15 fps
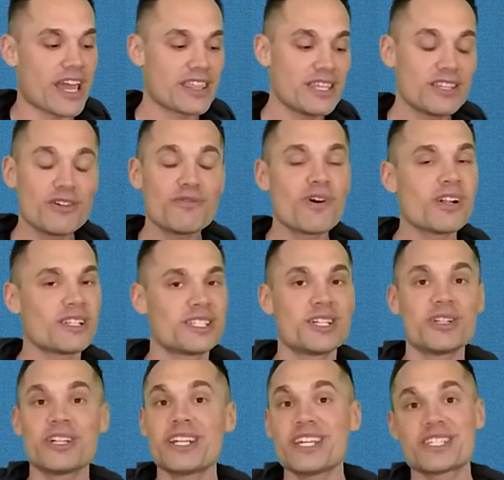I think the
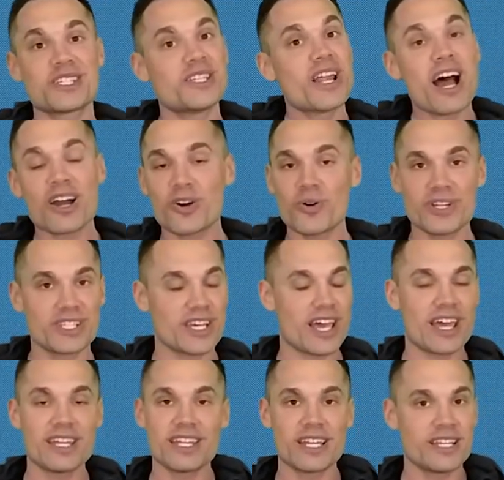volatility is not going to
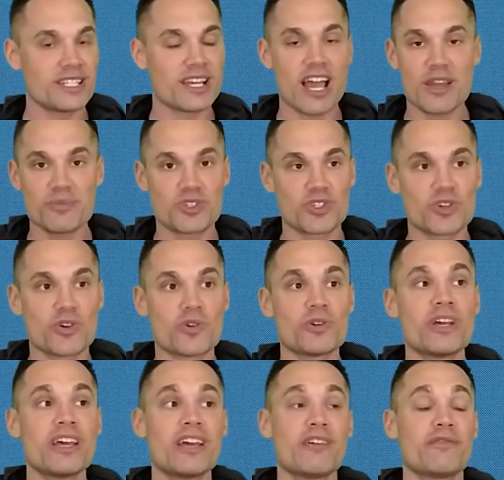end anytime soon.